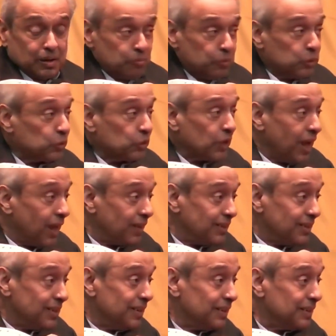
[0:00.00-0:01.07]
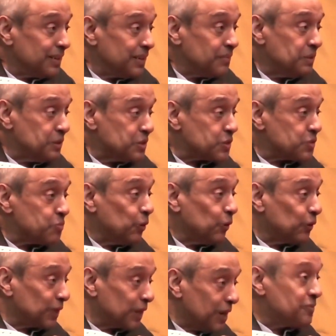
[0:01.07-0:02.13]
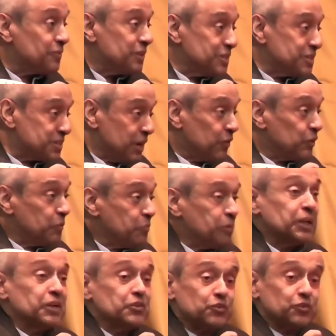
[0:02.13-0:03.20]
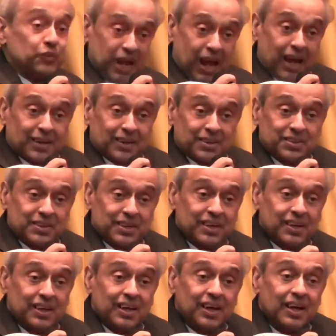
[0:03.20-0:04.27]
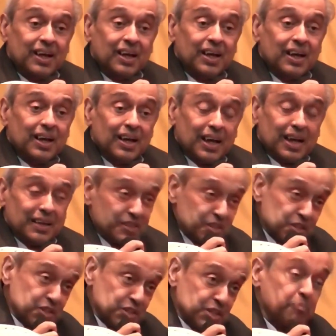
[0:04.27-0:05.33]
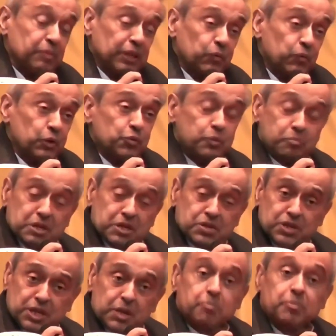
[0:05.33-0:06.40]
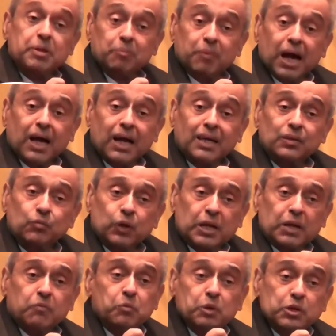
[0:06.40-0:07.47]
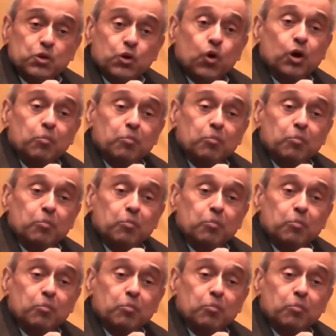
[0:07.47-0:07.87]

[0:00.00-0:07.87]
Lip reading: Bhutan, even small countries now, they're beginning to react. And this is something which we must keep in mind. Whenever we talk